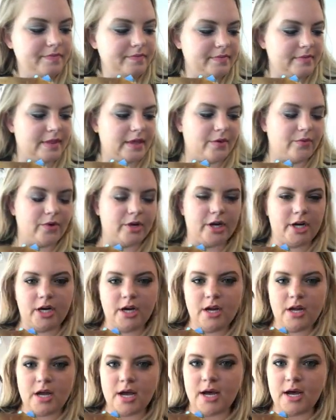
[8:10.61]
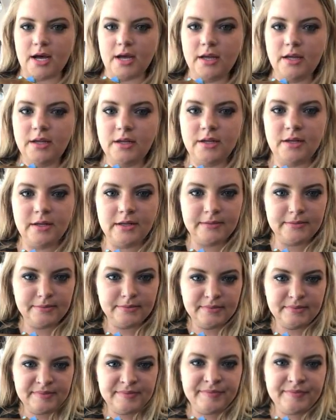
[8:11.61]
they were,
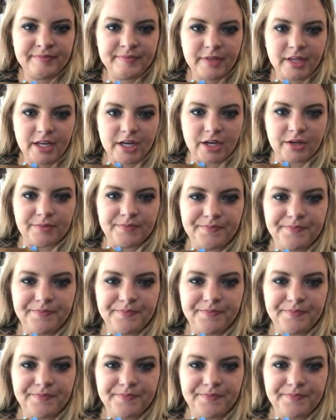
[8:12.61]
you know,